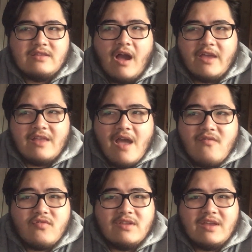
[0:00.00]
died
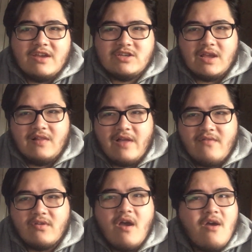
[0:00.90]
every day she
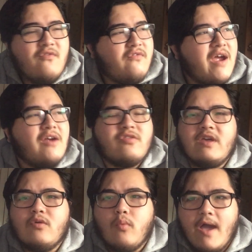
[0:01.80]
lived. Fare
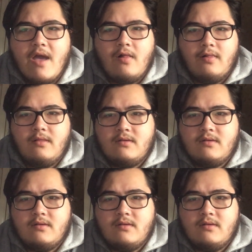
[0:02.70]
thee well.